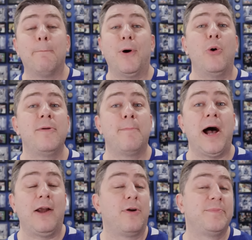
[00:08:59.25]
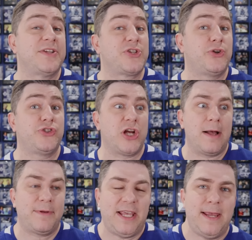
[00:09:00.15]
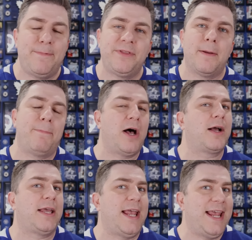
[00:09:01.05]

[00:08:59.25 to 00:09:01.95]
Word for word: Bowen Byram does a good job keeping the puck